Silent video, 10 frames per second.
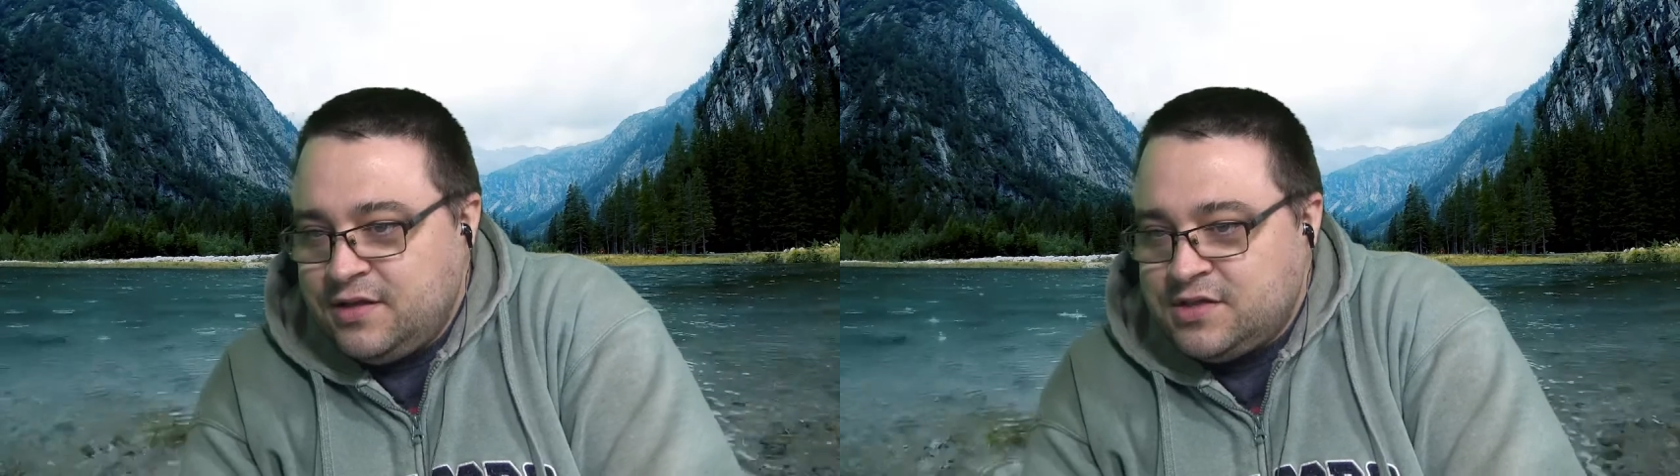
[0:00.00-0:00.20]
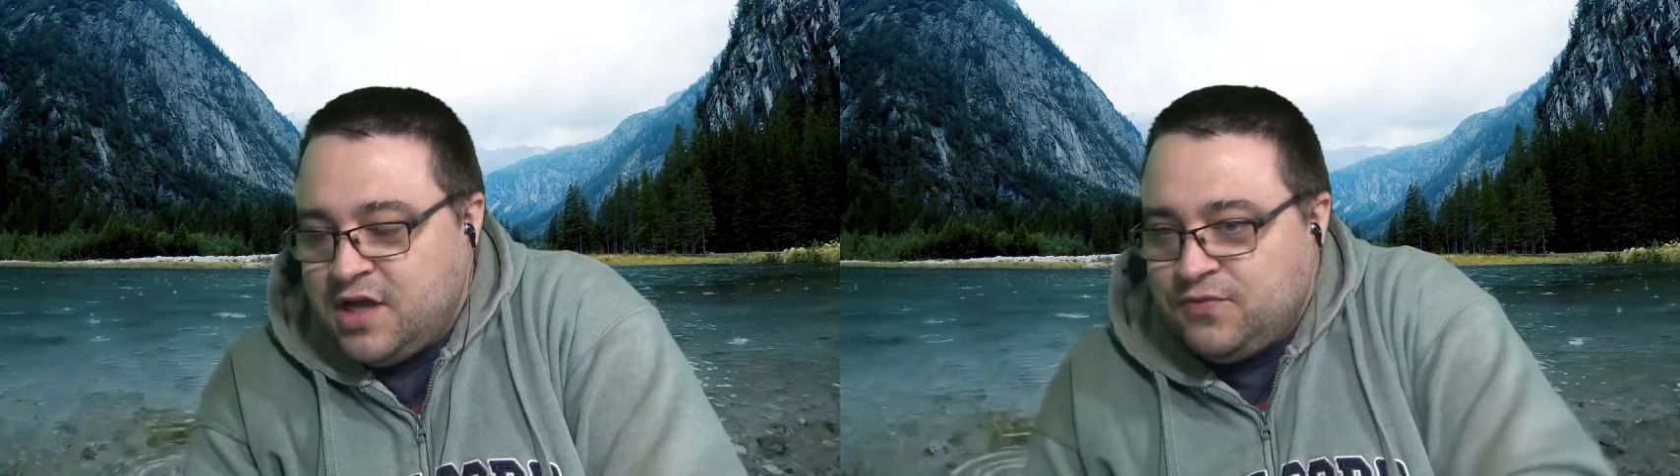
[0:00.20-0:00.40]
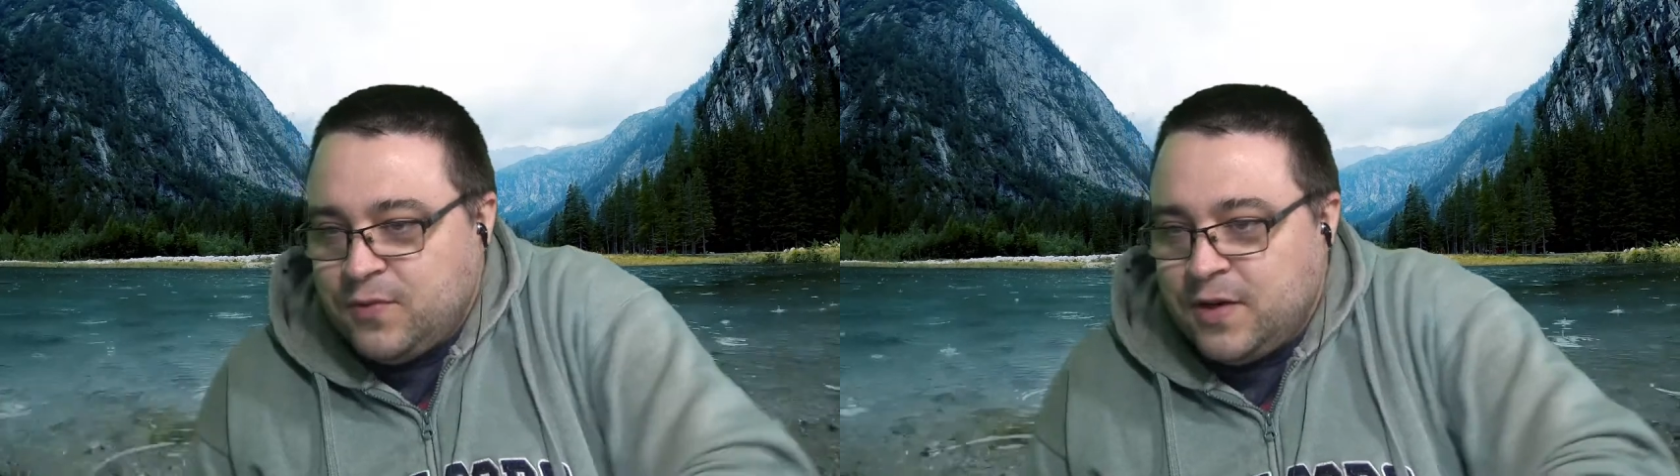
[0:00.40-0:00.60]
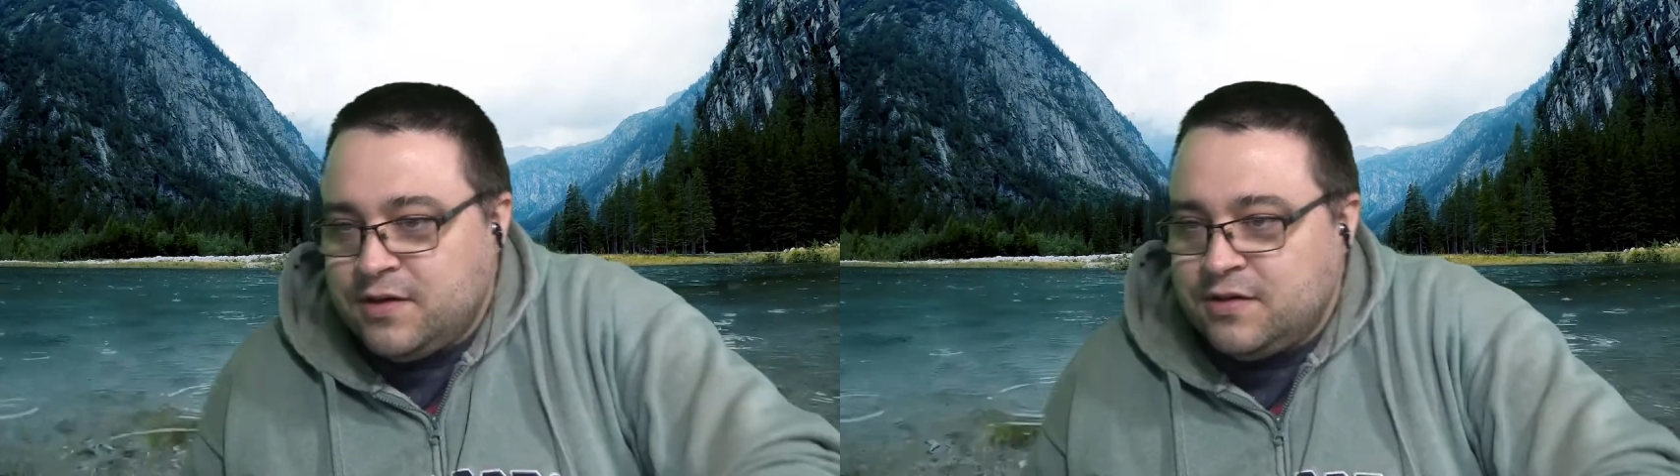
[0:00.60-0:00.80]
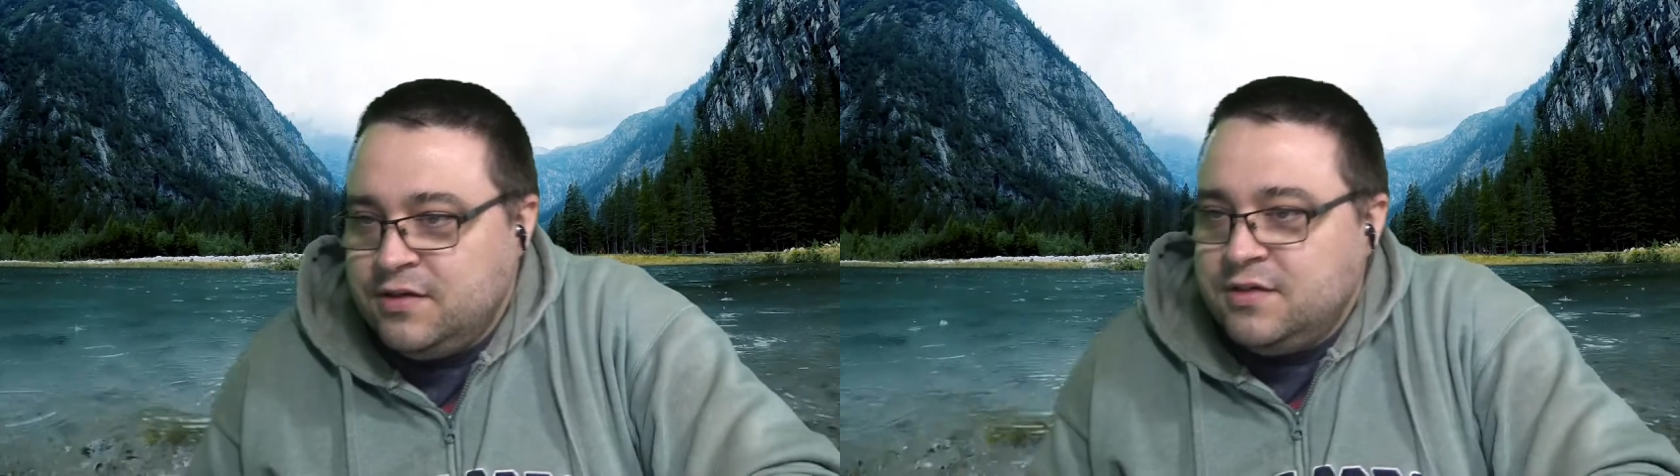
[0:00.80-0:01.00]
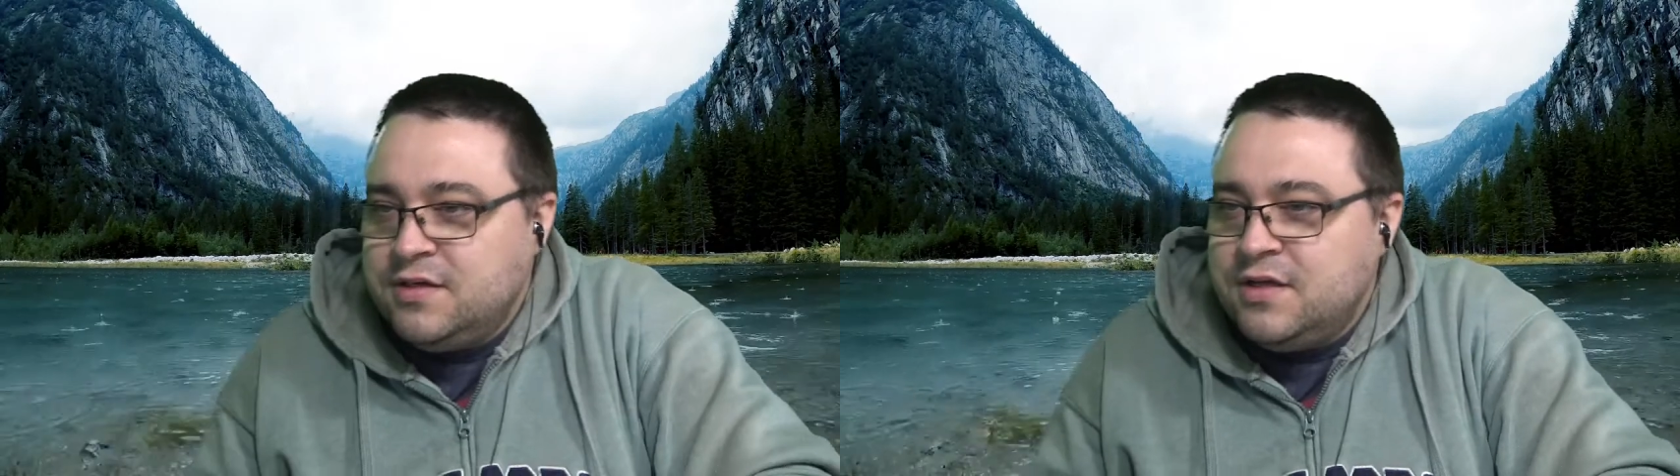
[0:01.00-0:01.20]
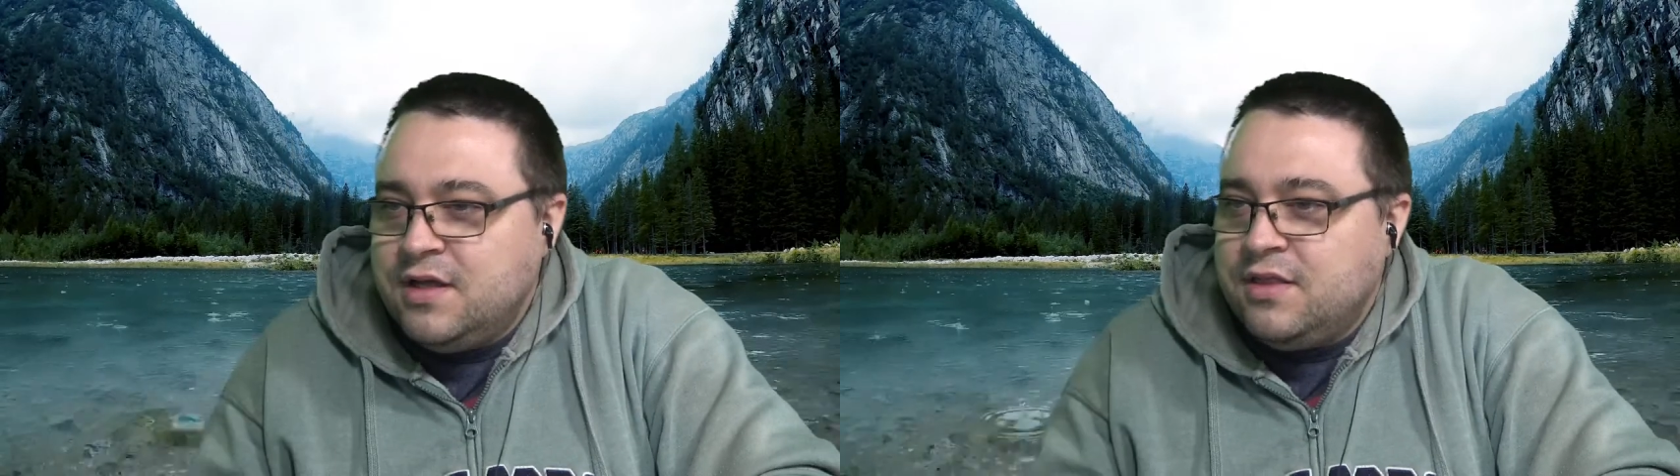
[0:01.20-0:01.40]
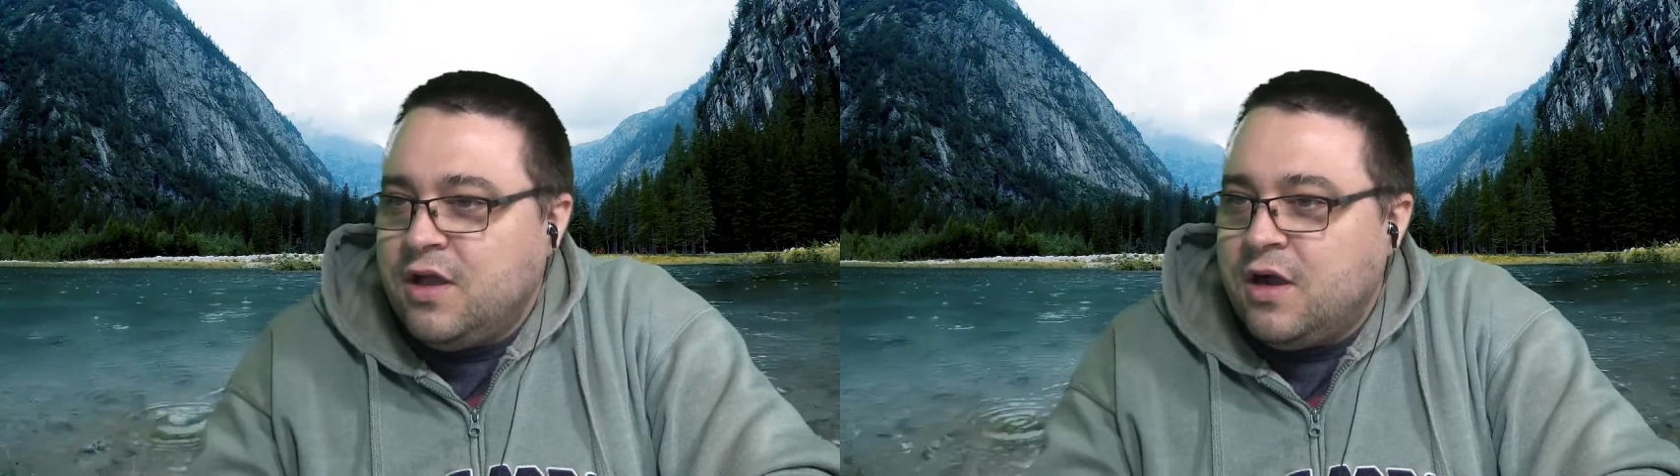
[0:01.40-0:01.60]
software
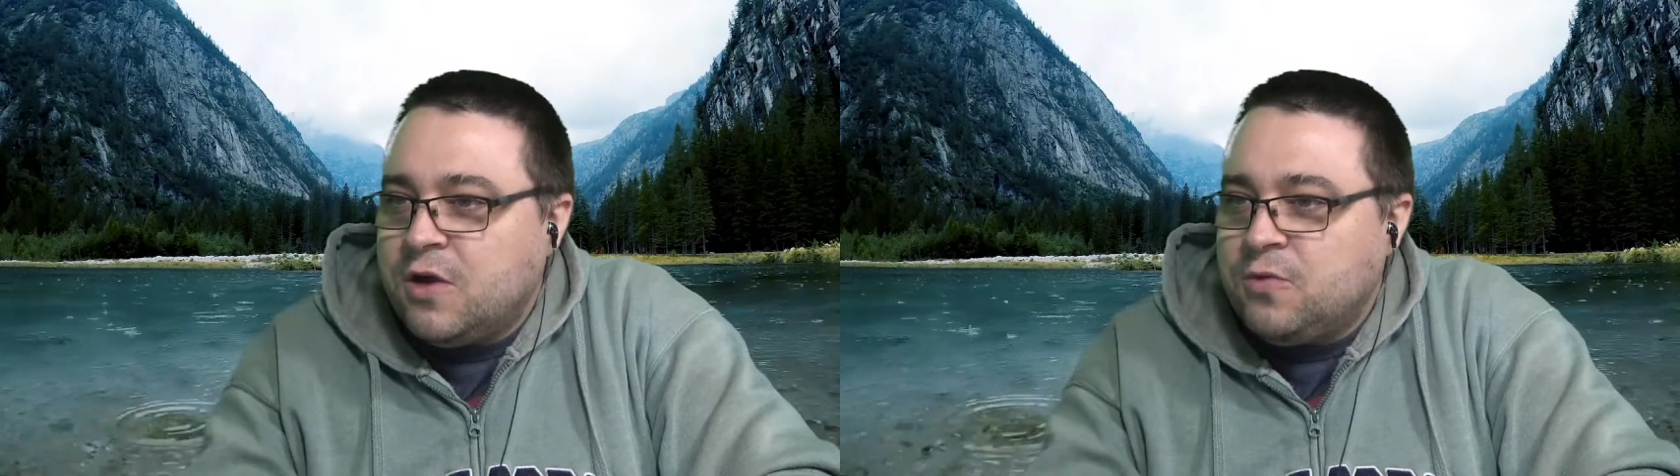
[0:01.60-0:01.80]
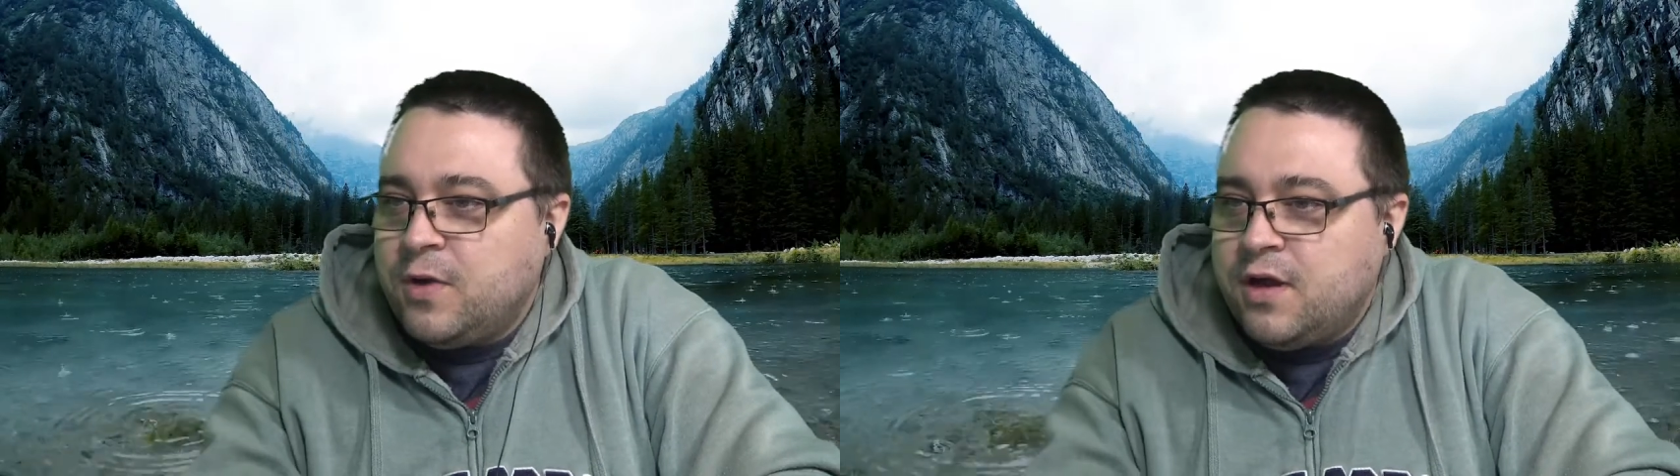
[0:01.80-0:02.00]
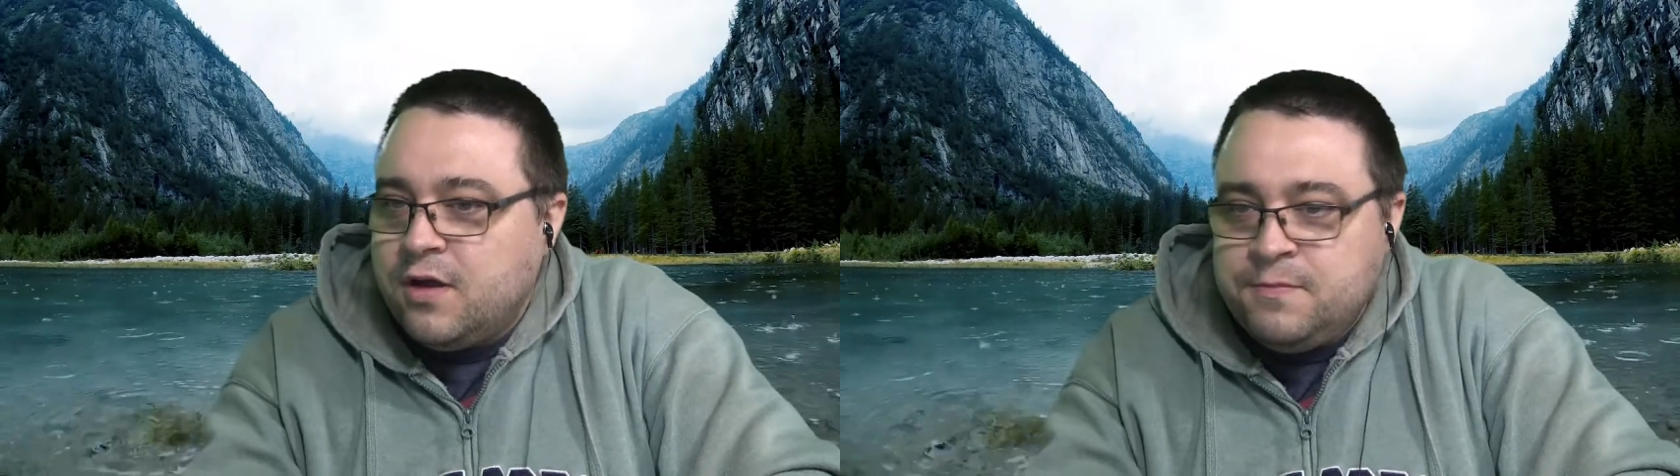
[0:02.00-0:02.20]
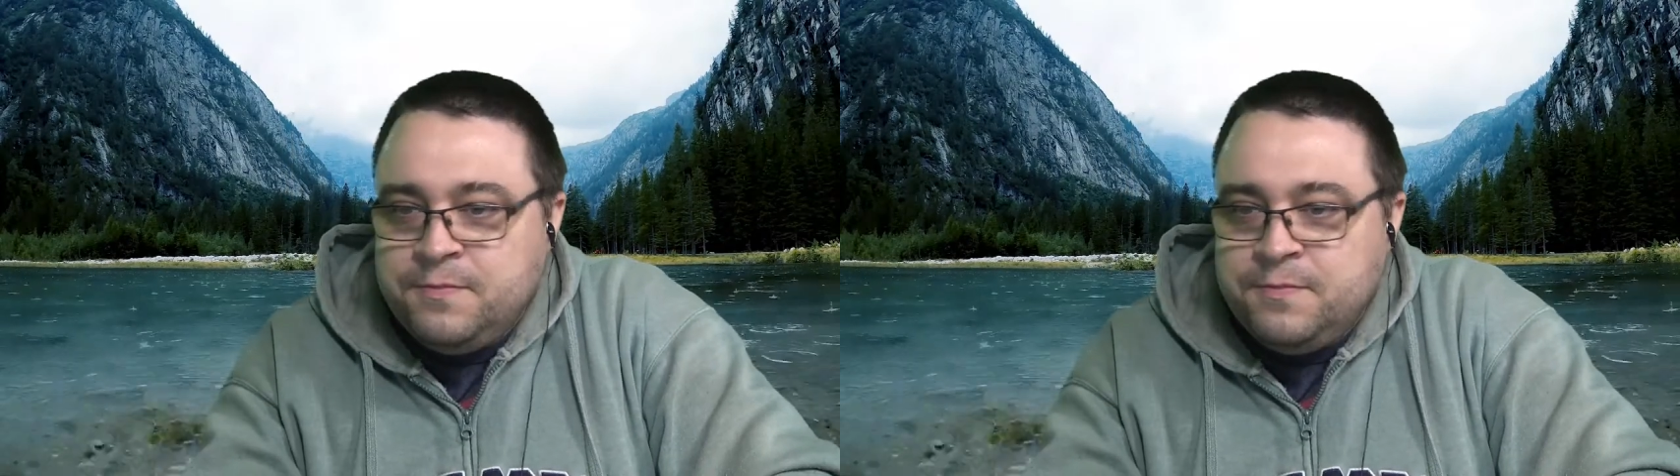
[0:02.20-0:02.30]
and the hardware.